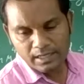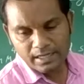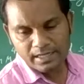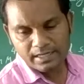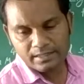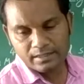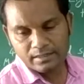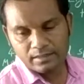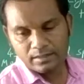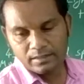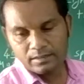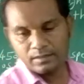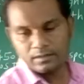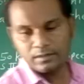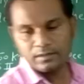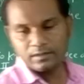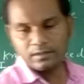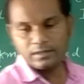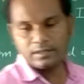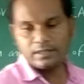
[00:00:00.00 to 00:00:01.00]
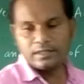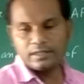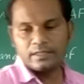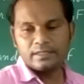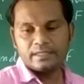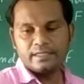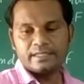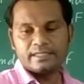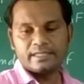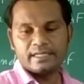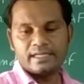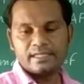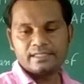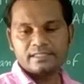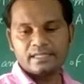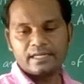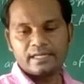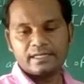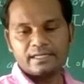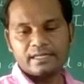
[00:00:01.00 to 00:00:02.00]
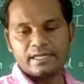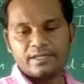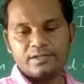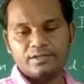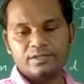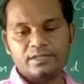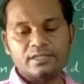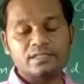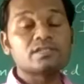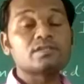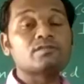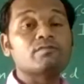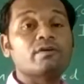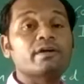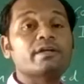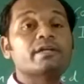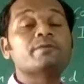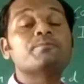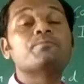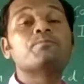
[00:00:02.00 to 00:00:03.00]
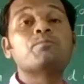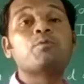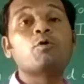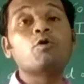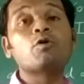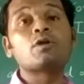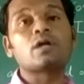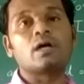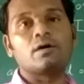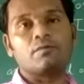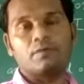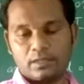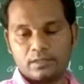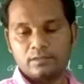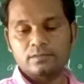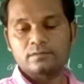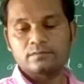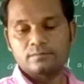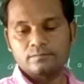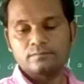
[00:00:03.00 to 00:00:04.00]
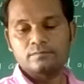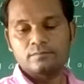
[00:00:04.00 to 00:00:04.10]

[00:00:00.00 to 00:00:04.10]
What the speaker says: and it has an endurance 24 hours